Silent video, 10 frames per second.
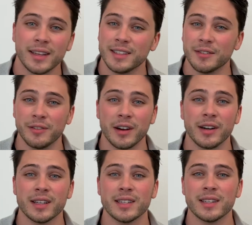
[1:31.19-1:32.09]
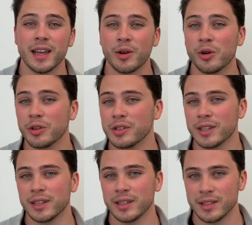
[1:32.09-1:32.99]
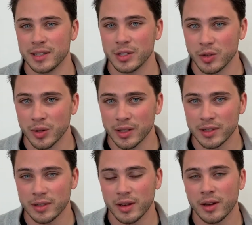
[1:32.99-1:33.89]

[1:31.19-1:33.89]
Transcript: to various stakeholders and constituents.